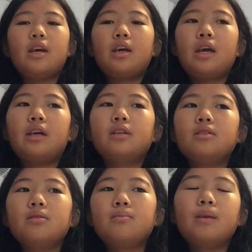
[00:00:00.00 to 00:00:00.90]

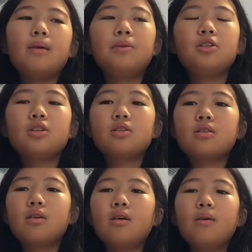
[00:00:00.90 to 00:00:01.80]
and maybe just
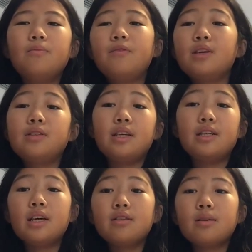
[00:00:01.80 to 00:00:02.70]
a few
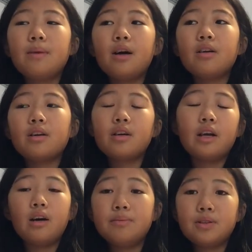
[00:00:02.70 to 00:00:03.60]
details about it could
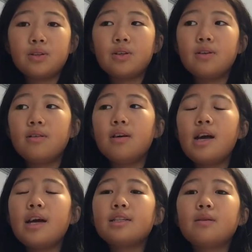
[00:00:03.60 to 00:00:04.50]
help too
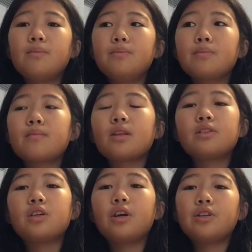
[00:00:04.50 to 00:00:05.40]
to
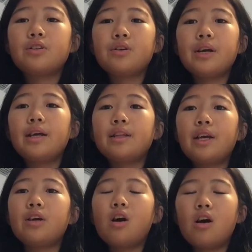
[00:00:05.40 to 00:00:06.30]
start your story. And
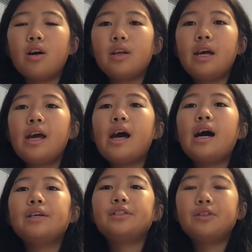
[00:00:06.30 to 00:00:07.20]
later on,
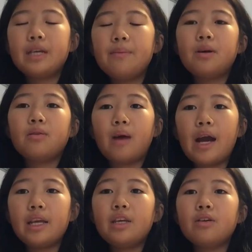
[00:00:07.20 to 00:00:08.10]
as you keep on
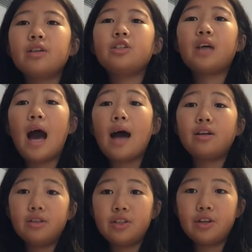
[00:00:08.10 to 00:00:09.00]
writing, you can just add
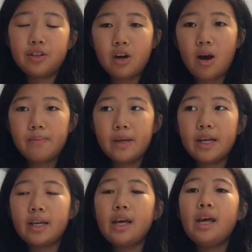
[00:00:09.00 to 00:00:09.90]
on to your
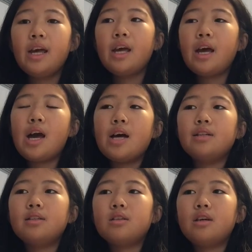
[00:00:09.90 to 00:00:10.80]
topic,
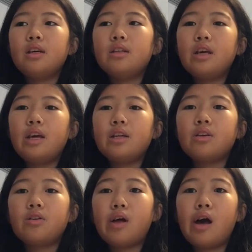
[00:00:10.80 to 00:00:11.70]
and
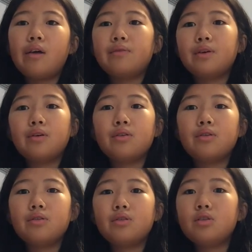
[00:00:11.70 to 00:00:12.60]
you'll have your
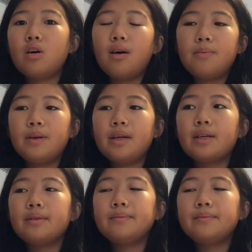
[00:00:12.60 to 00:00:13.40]
topic.